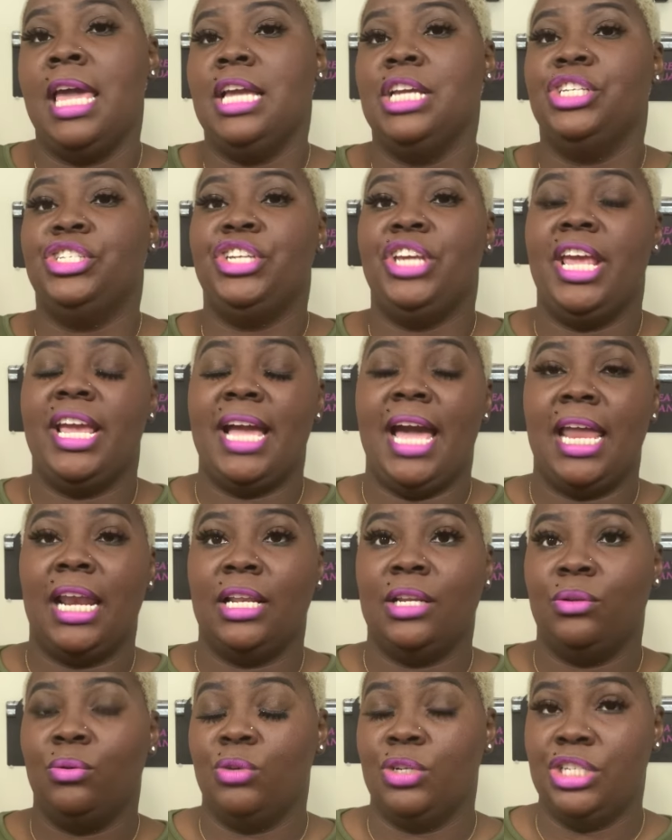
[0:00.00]
she had got
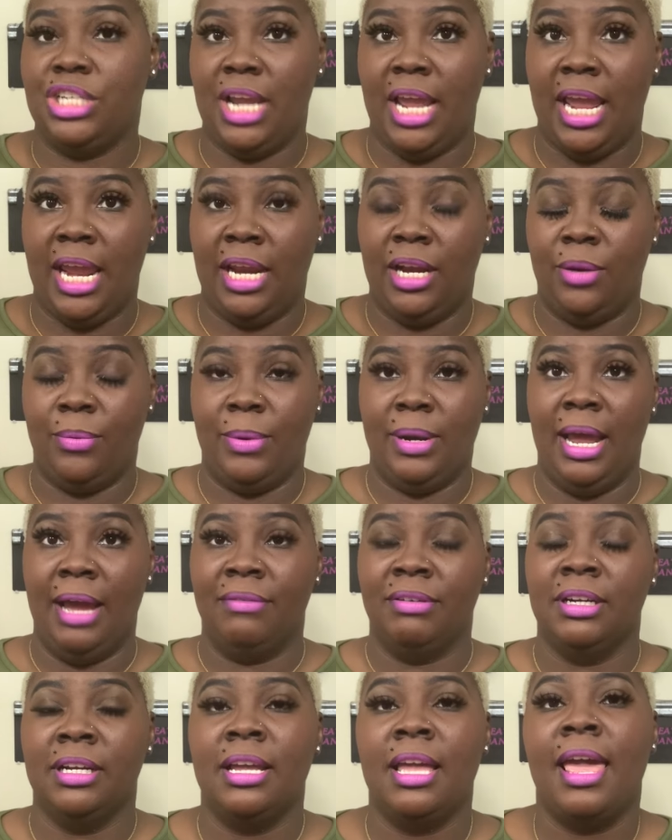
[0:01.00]
a little chain or
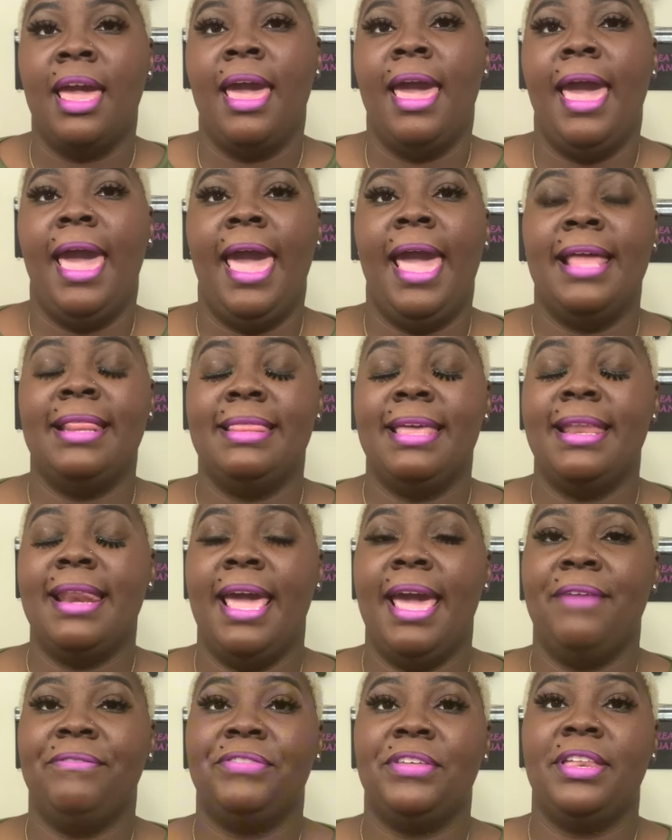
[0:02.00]
whatever. And then
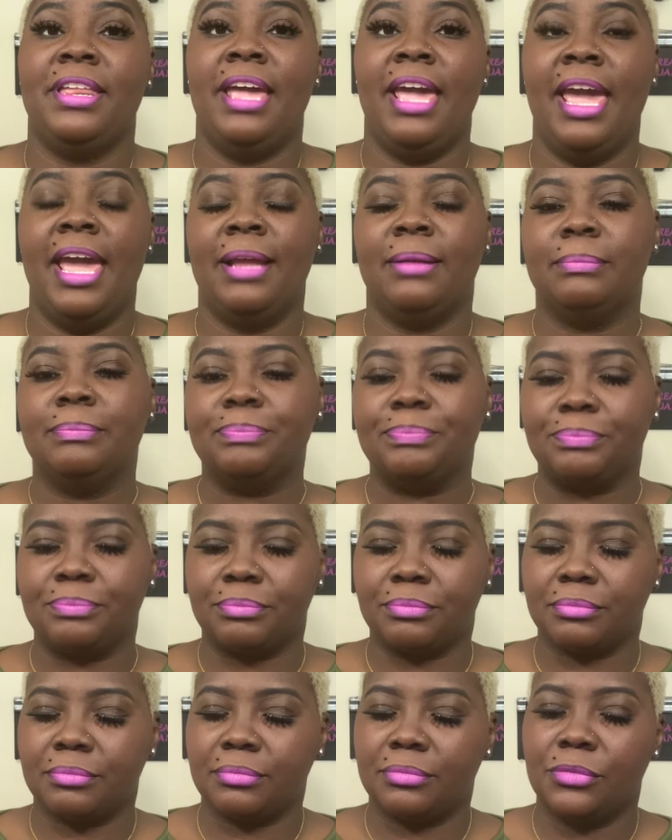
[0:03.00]
after that,
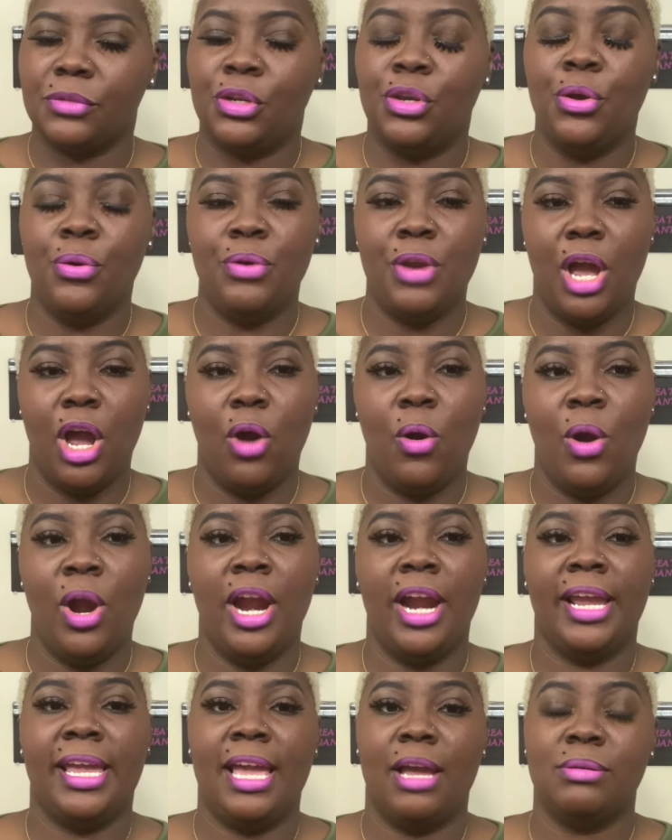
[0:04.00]
you know, her
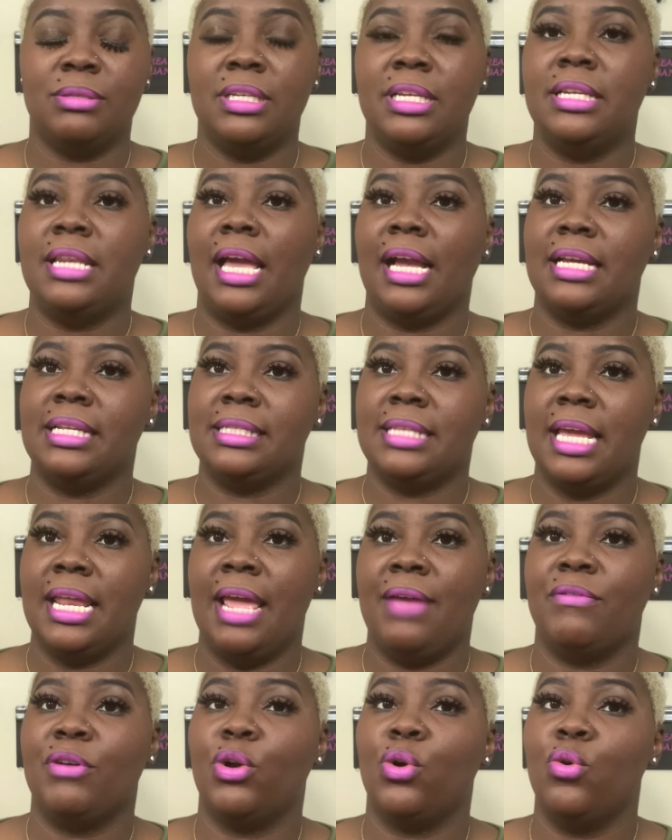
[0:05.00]
and Kelsey, like I said,
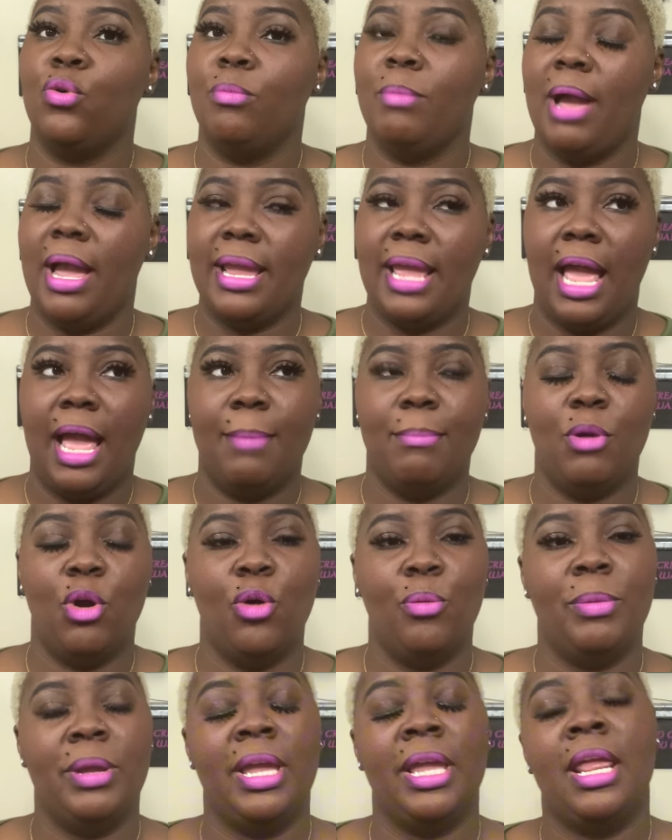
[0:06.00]
have a kumbaya
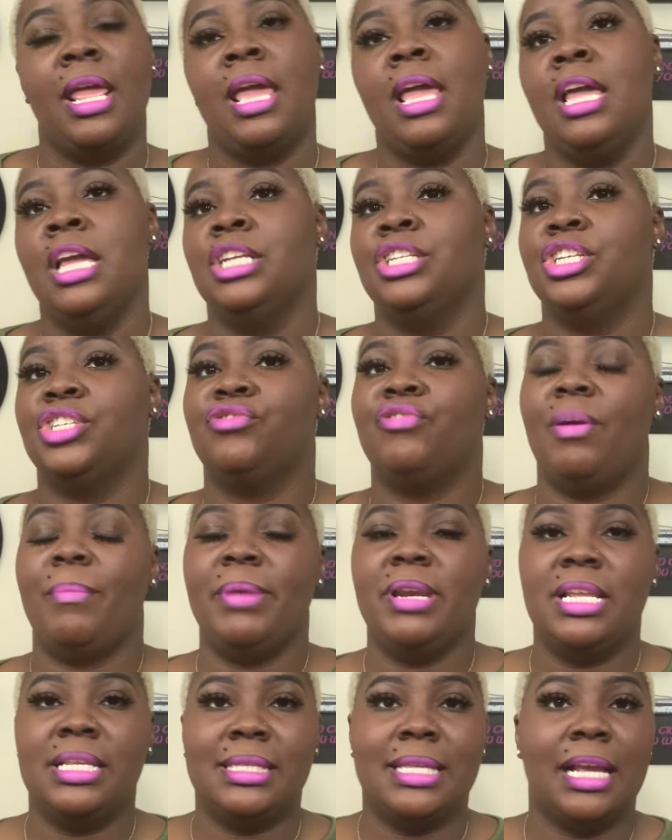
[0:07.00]
moment, just
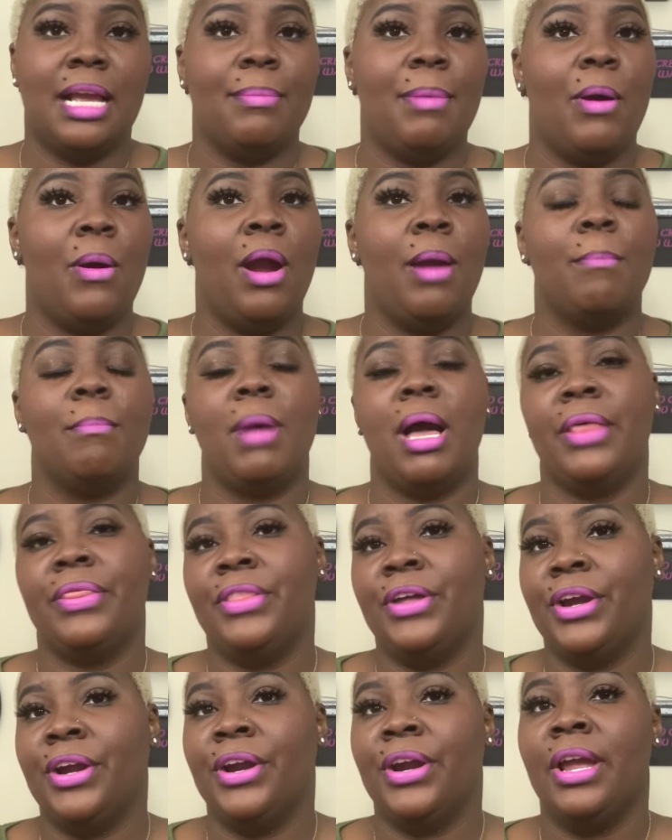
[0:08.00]
reminiscing about her
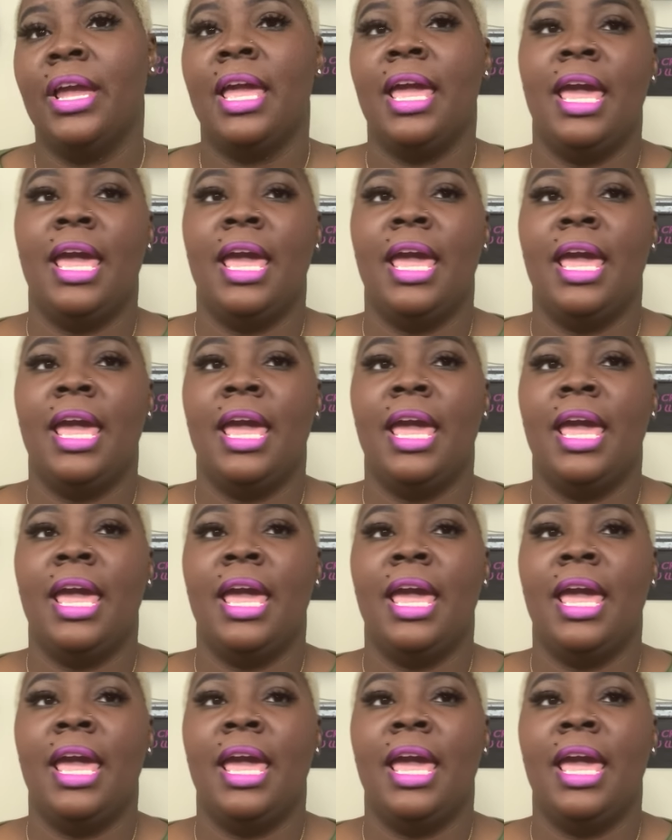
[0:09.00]
mother